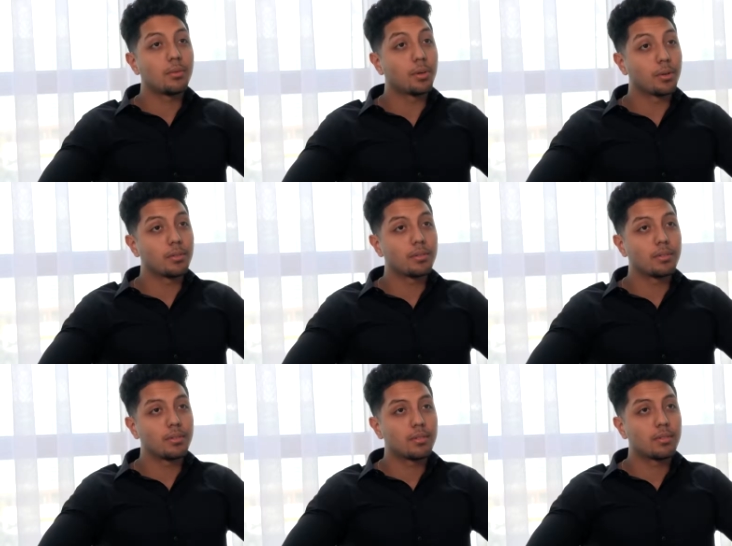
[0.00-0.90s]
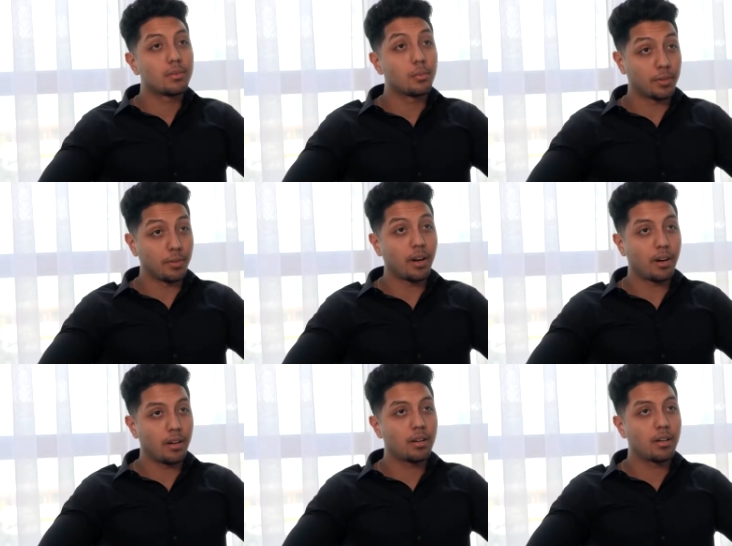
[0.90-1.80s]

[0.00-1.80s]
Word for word: Ric, Ric Flair.